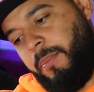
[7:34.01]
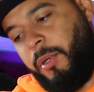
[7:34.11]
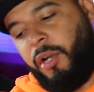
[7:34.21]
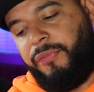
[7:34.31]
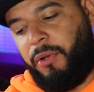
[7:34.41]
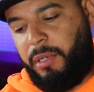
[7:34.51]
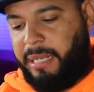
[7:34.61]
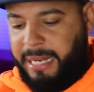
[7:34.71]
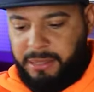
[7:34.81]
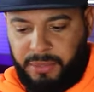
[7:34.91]
Beautiful,
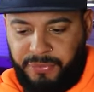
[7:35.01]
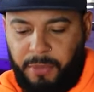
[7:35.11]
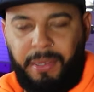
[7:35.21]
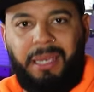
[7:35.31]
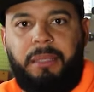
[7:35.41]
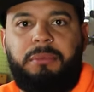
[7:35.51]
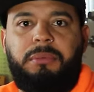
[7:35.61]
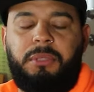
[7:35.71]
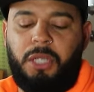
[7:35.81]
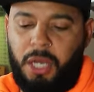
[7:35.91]
yes. For me,
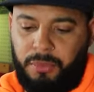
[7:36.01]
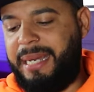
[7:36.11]
no.